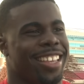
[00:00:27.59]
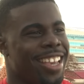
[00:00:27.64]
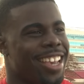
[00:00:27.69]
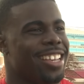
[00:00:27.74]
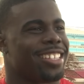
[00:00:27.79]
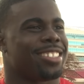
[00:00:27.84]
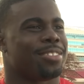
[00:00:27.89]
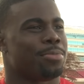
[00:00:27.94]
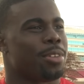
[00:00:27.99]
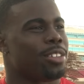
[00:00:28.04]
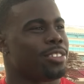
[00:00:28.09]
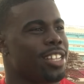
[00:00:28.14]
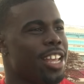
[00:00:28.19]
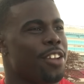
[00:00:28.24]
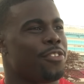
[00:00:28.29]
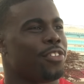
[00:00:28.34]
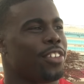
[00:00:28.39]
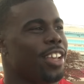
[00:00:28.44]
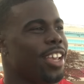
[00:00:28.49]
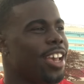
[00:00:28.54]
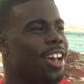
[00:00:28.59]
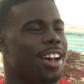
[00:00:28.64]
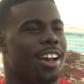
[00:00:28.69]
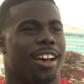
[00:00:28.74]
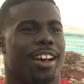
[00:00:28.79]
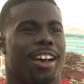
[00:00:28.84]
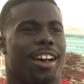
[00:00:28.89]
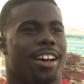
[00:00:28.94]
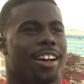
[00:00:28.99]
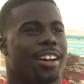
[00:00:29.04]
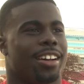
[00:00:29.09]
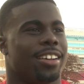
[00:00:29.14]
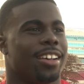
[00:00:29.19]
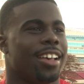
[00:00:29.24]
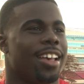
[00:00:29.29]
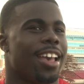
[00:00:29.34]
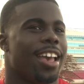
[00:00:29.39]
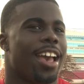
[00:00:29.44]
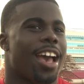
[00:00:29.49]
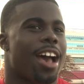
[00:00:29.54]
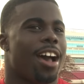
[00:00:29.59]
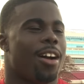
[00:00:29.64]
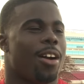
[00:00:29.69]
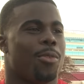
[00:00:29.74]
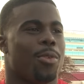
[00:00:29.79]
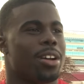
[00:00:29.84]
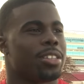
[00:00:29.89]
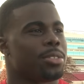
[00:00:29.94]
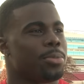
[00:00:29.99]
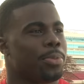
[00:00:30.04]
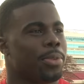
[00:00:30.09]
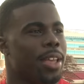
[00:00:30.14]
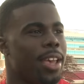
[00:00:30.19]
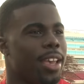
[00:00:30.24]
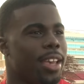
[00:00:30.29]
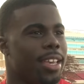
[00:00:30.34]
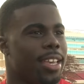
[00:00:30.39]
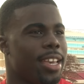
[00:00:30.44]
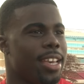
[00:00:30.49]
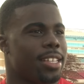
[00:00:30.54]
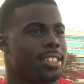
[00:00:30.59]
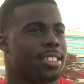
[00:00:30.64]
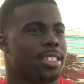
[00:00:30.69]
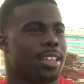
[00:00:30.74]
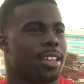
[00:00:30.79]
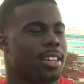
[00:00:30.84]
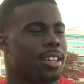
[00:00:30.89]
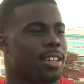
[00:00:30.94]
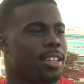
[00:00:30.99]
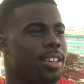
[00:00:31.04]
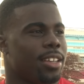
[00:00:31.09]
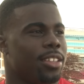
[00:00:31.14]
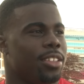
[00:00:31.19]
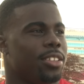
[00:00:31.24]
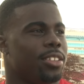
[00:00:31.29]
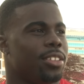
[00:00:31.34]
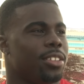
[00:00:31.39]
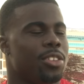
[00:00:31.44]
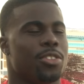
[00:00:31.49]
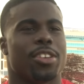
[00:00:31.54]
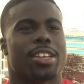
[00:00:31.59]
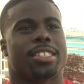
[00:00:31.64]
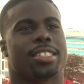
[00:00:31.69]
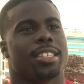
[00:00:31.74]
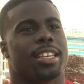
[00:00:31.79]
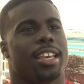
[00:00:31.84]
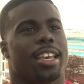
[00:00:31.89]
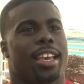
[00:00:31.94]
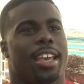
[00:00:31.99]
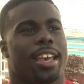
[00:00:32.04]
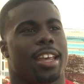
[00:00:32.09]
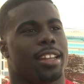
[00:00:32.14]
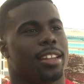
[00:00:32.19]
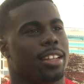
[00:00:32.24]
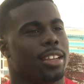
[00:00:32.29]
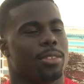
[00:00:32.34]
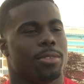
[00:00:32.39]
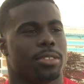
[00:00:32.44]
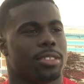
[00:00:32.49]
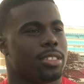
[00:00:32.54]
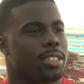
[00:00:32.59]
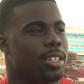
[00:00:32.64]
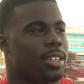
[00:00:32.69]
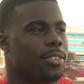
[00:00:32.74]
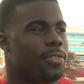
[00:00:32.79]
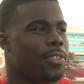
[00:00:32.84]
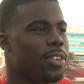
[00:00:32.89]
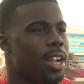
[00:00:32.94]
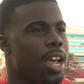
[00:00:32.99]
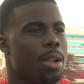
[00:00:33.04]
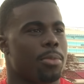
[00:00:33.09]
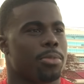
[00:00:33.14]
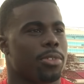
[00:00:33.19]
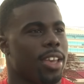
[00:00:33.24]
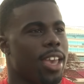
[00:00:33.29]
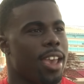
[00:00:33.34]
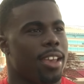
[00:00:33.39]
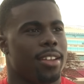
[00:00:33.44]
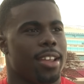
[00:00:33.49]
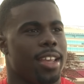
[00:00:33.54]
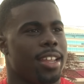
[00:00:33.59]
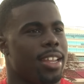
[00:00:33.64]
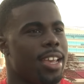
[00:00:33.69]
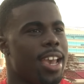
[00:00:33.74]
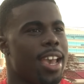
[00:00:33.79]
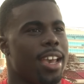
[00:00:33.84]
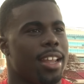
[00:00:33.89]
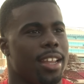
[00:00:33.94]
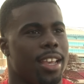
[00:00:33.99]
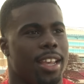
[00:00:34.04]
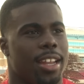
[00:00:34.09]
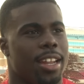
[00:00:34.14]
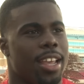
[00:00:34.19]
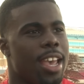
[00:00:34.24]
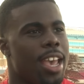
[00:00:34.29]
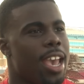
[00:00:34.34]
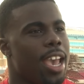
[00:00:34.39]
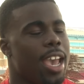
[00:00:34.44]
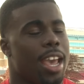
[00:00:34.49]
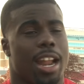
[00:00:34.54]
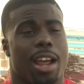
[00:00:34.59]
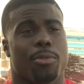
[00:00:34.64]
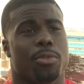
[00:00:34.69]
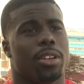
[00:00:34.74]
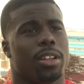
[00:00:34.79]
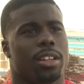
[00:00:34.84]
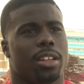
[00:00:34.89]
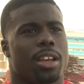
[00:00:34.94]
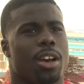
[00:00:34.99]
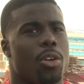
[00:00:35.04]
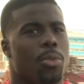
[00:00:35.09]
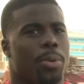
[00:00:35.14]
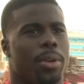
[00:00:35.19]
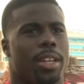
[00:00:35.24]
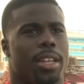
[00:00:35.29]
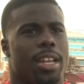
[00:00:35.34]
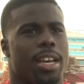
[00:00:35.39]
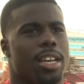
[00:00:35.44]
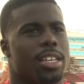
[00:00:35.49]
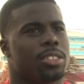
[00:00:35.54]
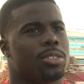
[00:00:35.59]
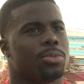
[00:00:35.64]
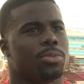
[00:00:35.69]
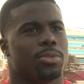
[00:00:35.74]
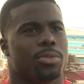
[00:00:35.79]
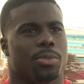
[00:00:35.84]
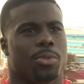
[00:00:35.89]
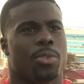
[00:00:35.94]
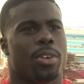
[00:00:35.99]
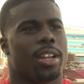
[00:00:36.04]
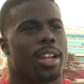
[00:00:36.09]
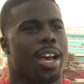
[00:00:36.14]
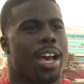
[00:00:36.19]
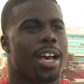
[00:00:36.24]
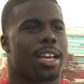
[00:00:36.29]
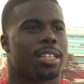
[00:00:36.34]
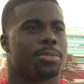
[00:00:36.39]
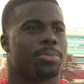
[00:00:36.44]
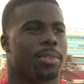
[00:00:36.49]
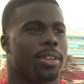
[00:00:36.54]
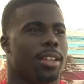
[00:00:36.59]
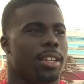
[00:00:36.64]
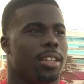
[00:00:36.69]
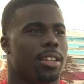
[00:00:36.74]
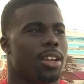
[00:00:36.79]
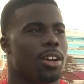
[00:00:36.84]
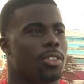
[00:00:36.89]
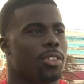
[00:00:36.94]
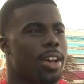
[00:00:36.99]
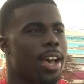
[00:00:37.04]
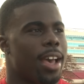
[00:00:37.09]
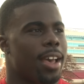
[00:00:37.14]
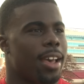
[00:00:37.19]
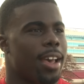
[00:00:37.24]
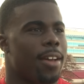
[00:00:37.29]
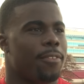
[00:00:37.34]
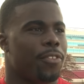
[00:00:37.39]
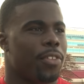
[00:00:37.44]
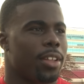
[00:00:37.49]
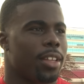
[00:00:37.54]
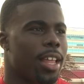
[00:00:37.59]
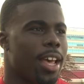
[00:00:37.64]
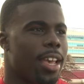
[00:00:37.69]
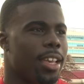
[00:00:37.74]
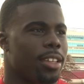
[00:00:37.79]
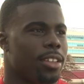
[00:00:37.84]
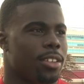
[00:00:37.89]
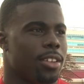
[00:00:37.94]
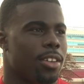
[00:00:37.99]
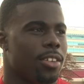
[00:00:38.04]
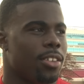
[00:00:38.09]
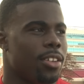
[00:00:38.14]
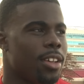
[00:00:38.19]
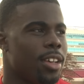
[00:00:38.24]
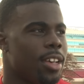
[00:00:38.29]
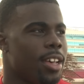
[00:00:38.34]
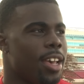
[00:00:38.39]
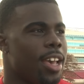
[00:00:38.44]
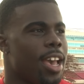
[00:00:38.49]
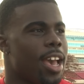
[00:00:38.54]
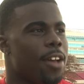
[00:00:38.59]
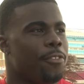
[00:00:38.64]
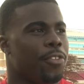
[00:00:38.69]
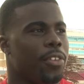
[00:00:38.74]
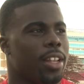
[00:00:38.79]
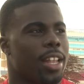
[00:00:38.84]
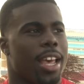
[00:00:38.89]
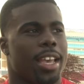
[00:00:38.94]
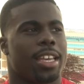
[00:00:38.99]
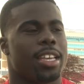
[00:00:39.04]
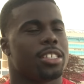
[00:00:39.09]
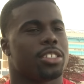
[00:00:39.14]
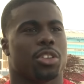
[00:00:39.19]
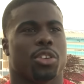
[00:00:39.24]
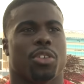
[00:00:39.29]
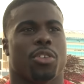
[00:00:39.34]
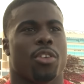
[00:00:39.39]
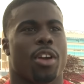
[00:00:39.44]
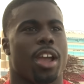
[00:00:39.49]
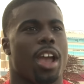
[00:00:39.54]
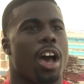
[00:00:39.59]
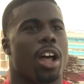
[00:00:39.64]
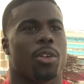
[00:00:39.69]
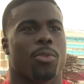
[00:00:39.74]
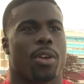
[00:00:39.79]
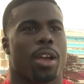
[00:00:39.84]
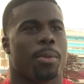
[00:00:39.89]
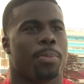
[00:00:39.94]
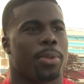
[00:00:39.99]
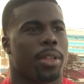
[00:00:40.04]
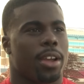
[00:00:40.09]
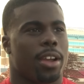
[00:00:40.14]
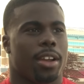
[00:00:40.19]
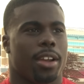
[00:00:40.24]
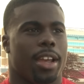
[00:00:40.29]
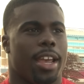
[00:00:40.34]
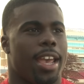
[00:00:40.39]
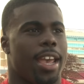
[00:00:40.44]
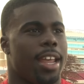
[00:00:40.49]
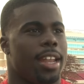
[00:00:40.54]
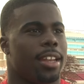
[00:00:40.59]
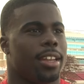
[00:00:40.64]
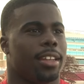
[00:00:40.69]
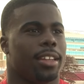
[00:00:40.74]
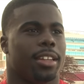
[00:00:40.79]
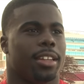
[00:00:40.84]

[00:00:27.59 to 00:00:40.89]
Yes, coach. Most definitely. I watched him play against USC, and it was a phenomenal game that he had. And I really hope he does win the Heisman. You know, I feel like he's a great all-around player,